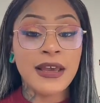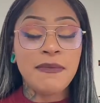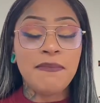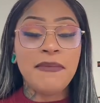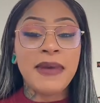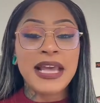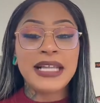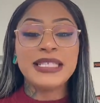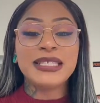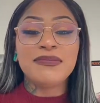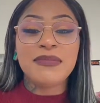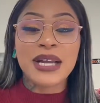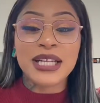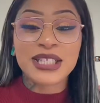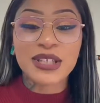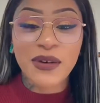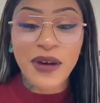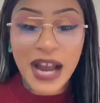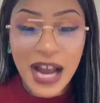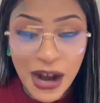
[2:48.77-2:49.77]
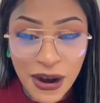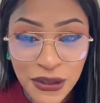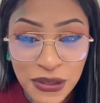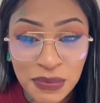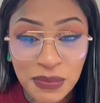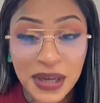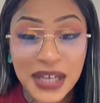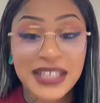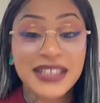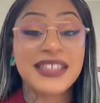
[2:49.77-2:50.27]
Men's Mental
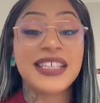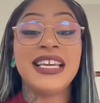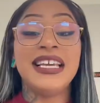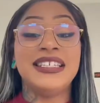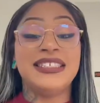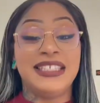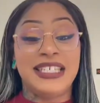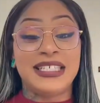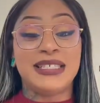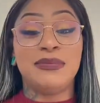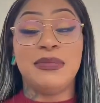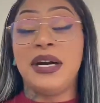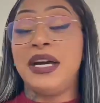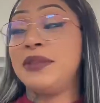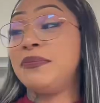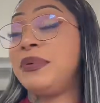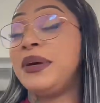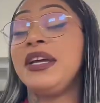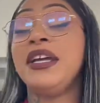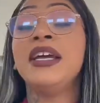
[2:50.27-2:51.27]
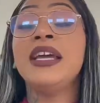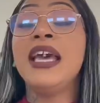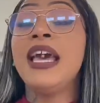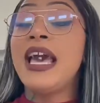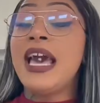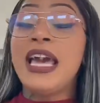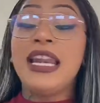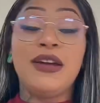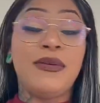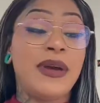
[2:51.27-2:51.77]
Health Month is this month. But
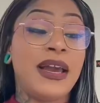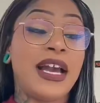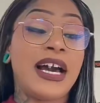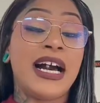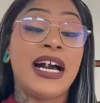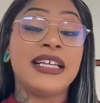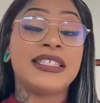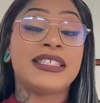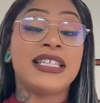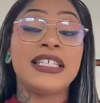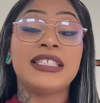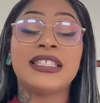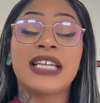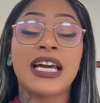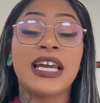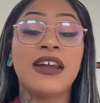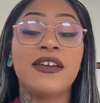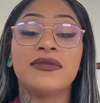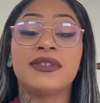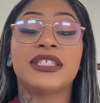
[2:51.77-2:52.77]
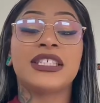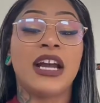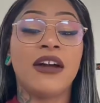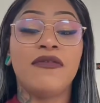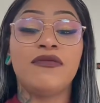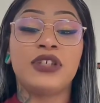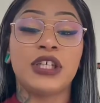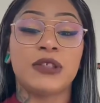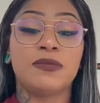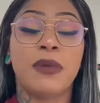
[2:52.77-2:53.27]
anyway, guys, this kind of
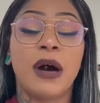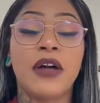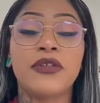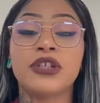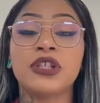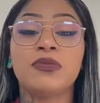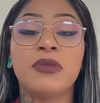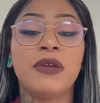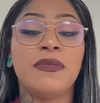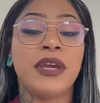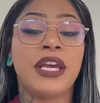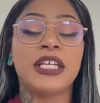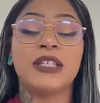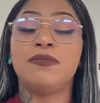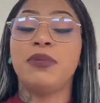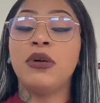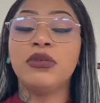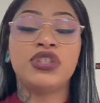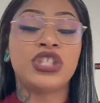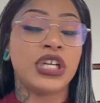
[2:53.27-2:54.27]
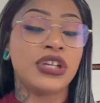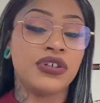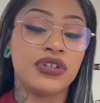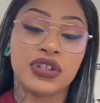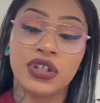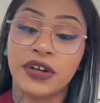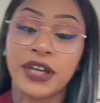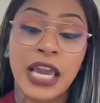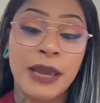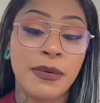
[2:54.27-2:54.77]
stuff just bothers me because both
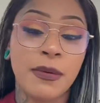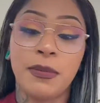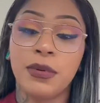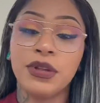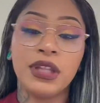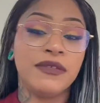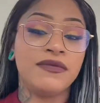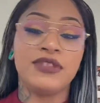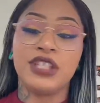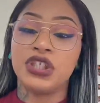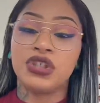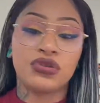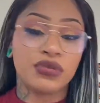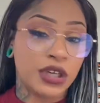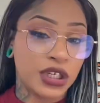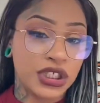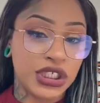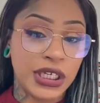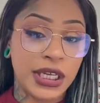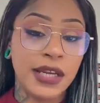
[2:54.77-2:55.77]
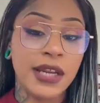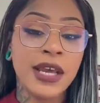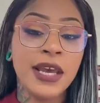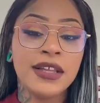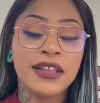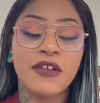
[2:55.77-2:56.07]
genders are capable of destruction.